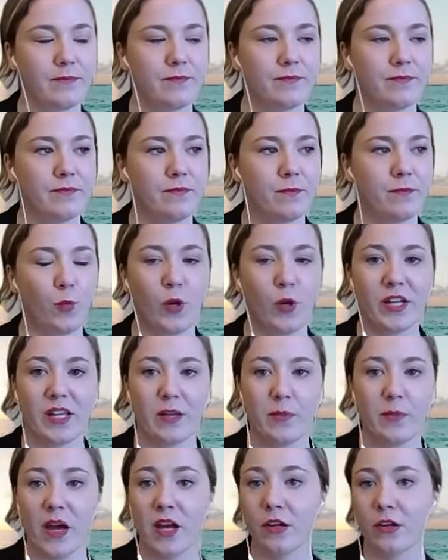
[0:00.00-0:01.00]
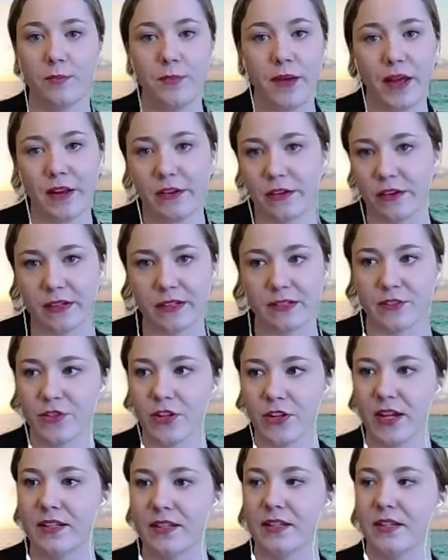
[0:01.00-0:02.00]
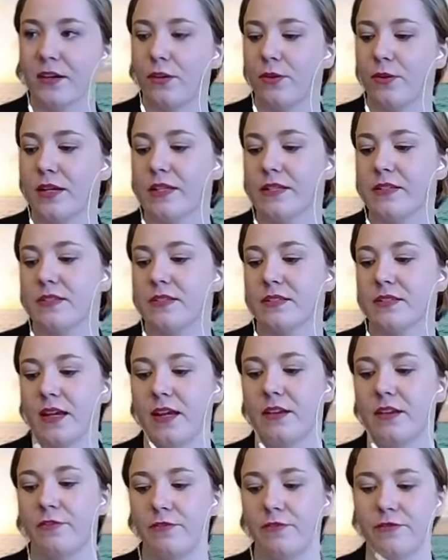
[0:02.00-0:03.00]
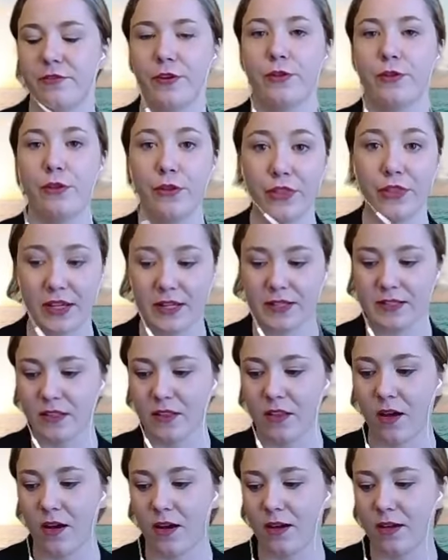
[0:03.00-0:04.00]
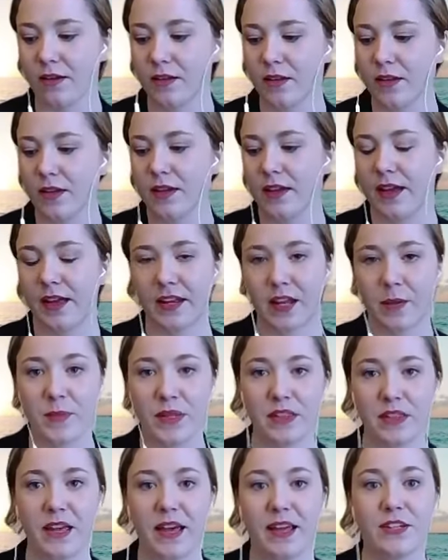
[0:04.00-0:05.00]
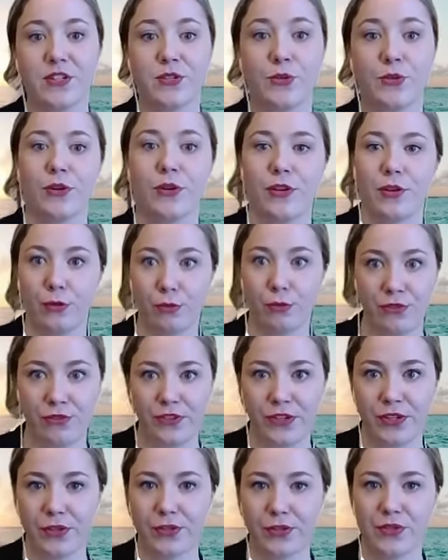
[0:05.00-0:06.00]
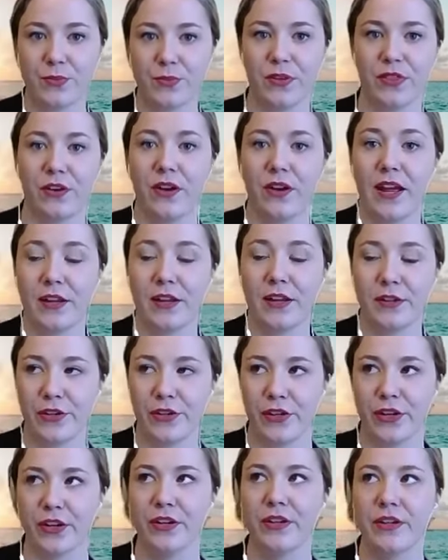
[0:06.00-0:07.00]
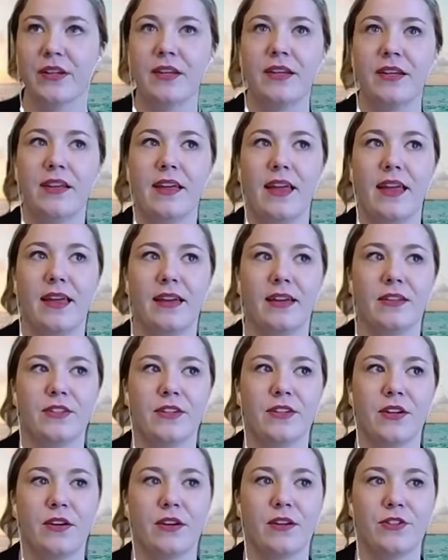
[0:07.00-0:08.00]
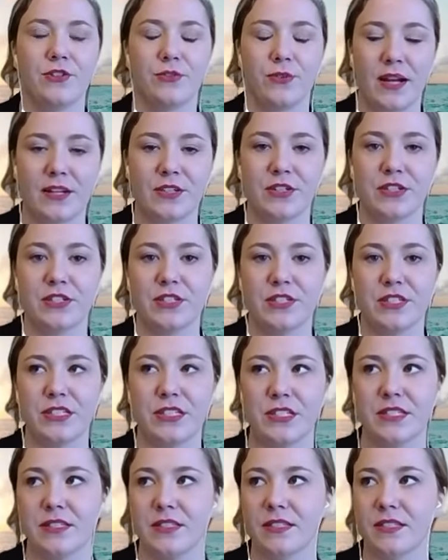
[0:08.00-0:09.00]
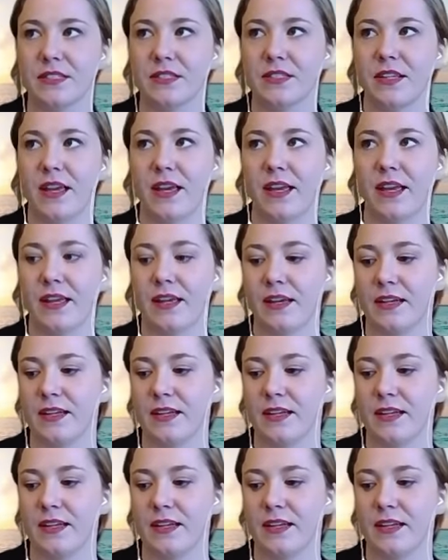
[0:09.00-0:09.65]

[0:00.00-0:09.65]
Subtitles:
working better and better, and trying to always kind of further things along. And I'm in the editorial reviews with our editor and our directors and